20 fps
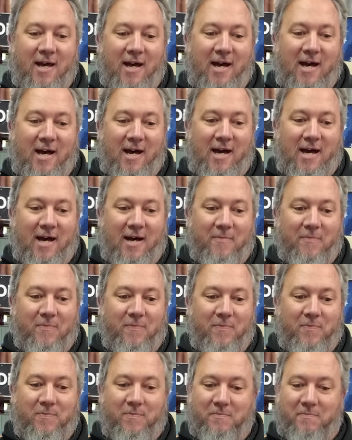I
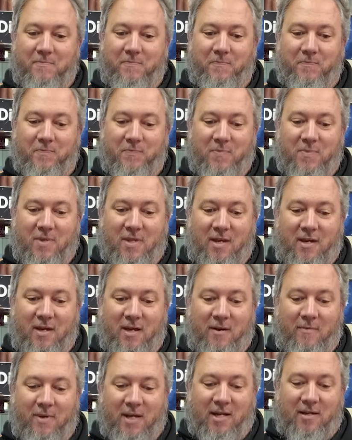
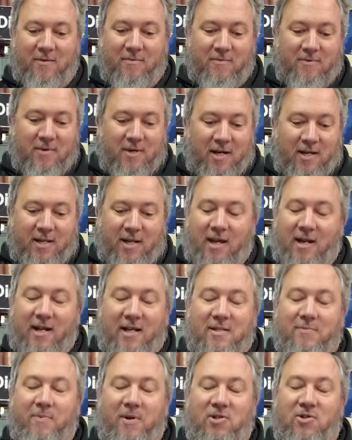don't
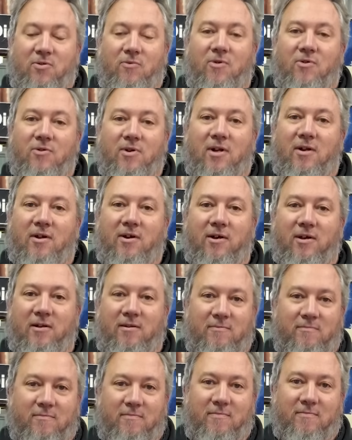expect you all to
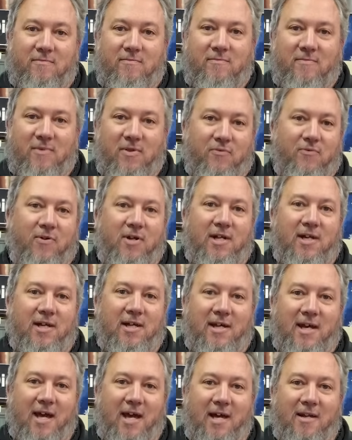learn
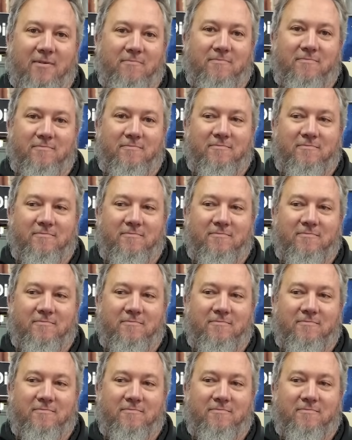3D CAD,